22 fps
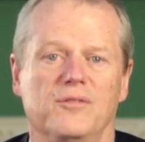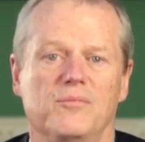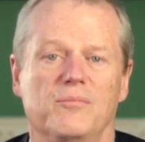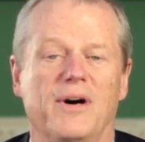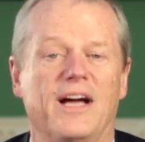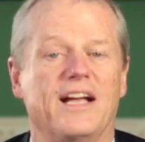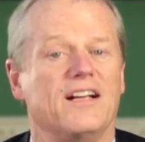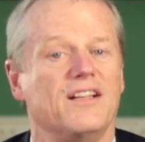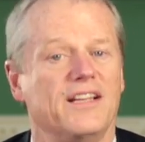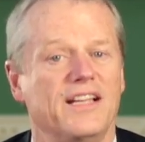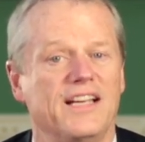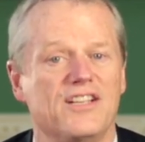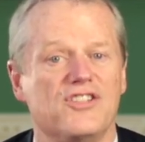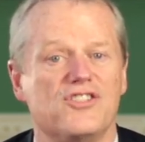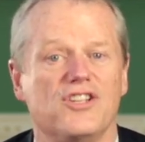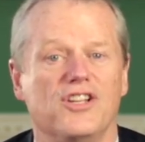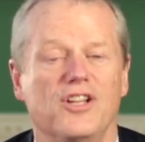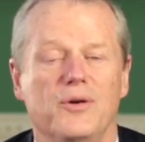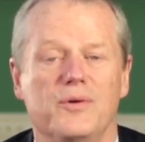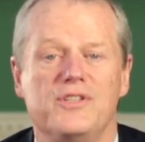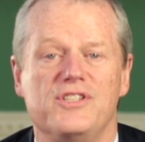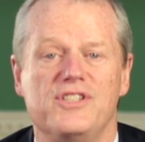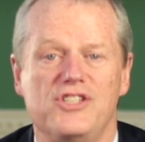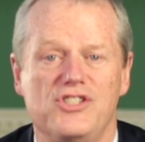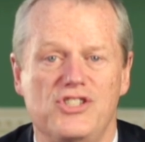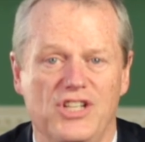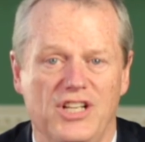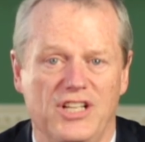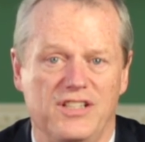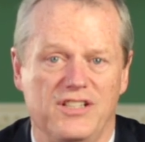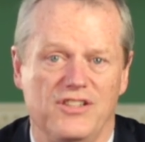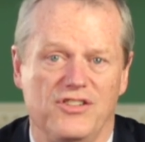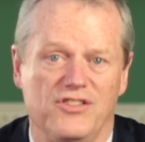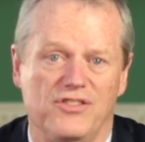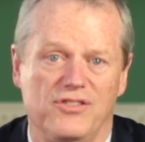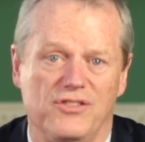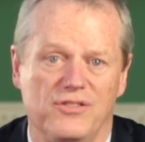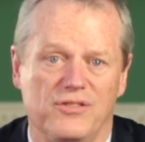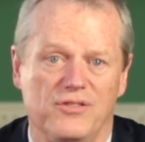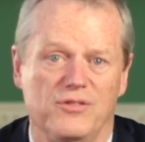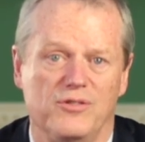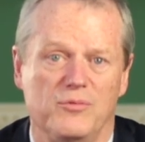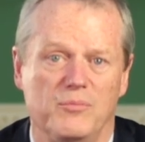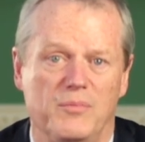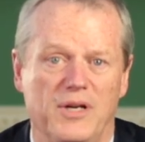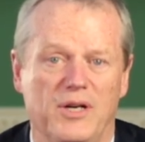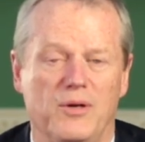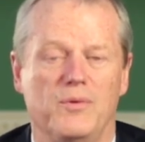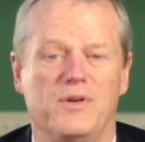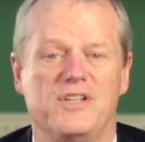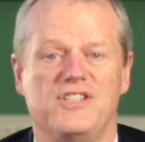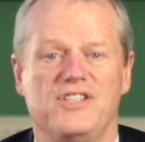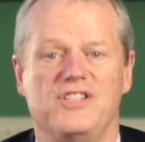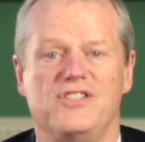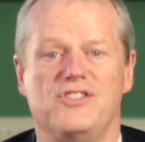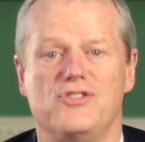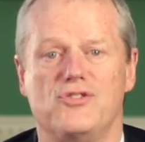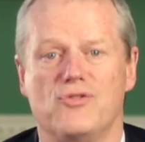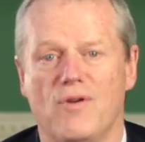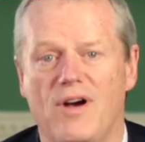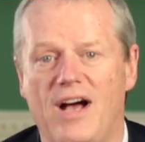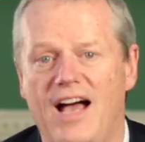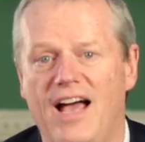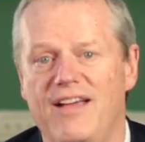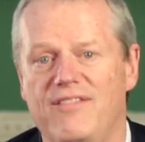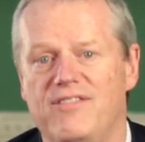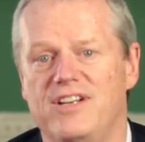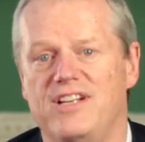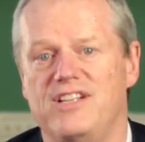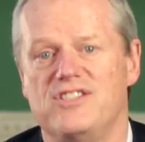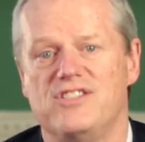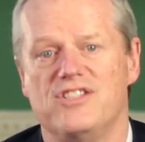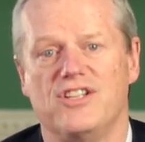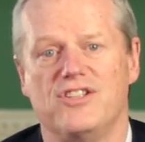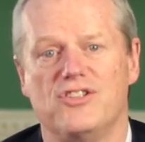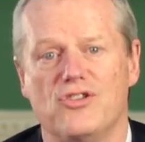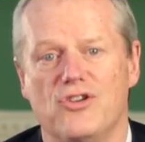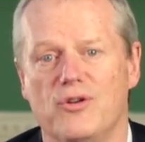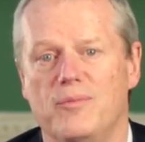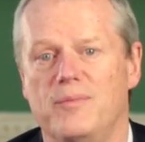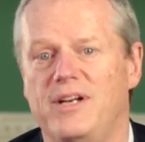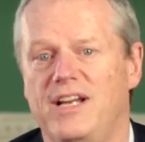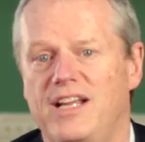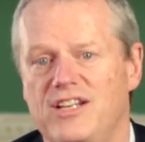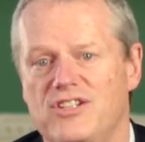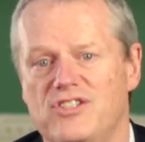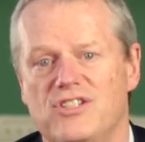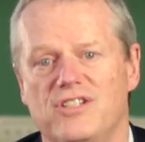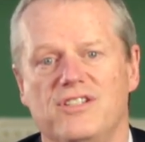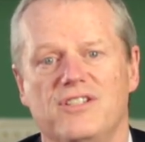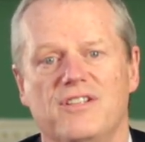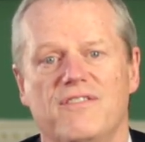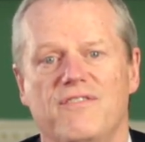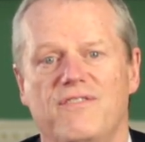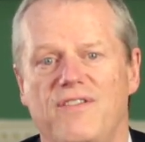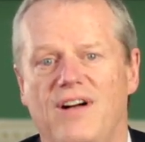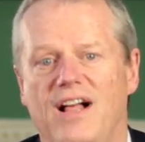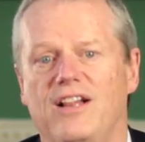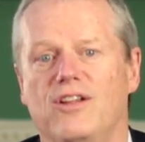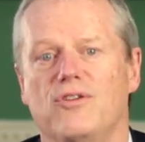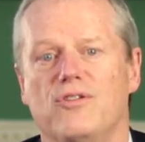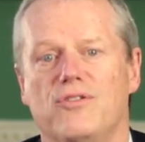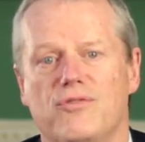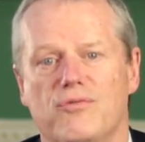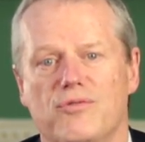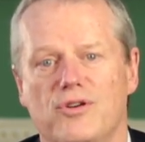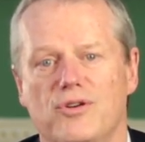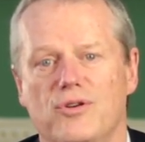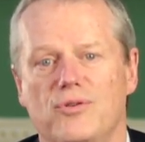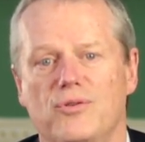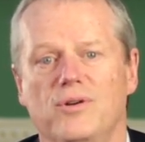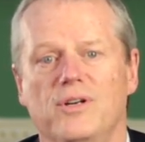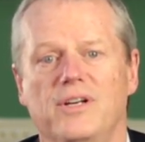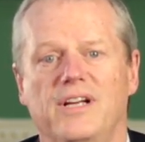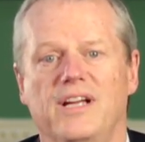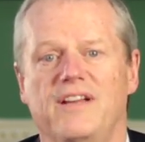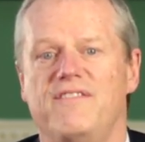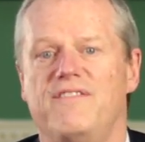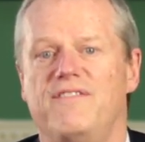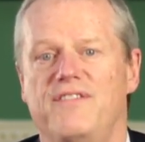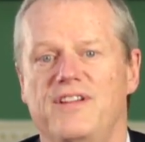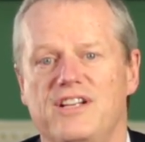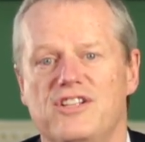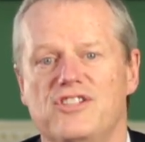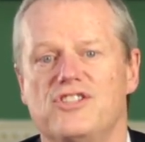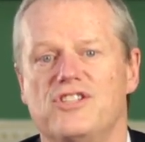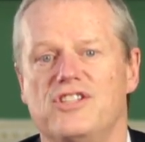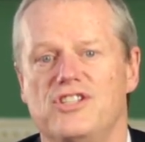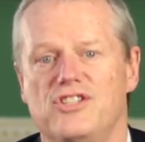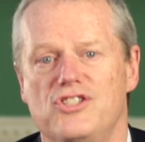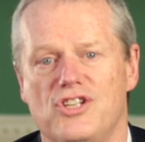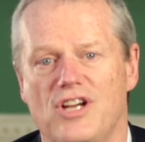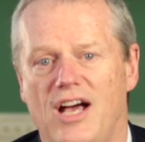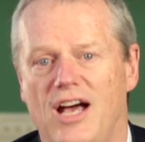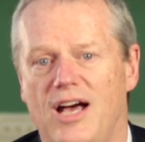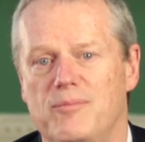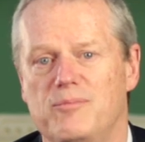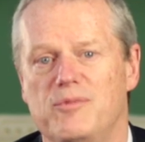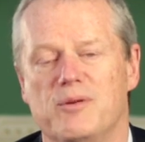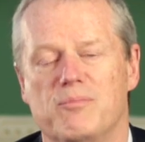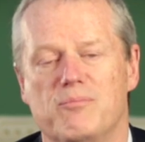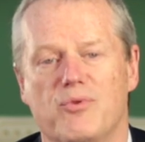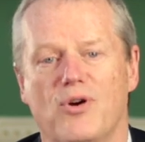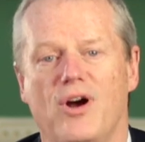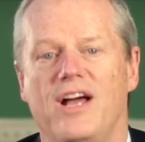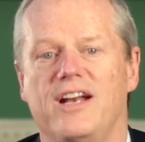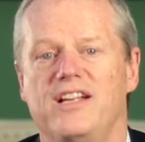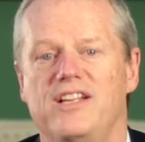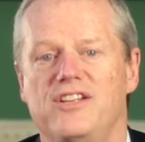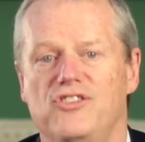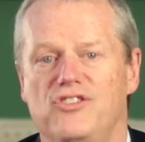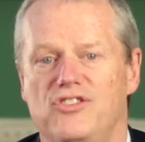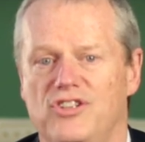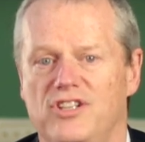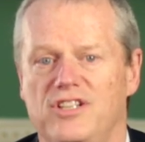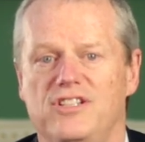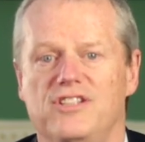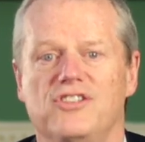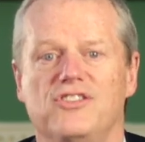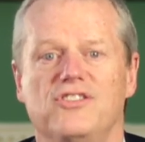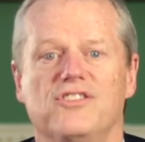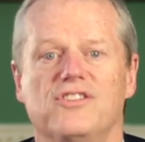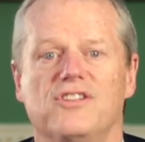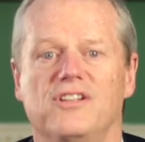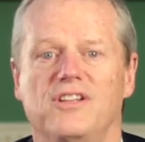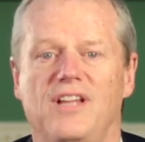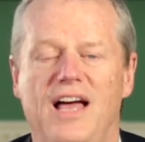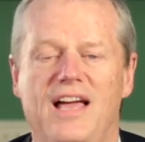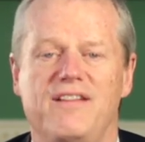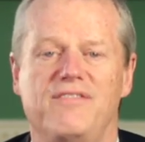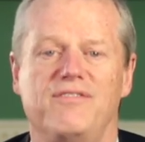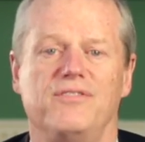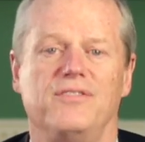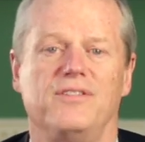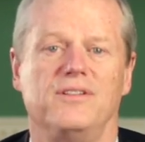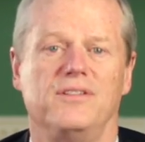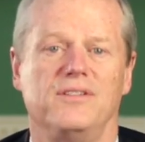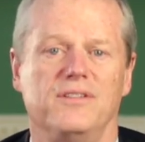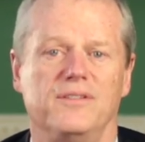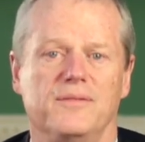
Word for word: Michelangelo is a genius, but it was his drive and his determination to follow through and finish the job that brought his genius to life.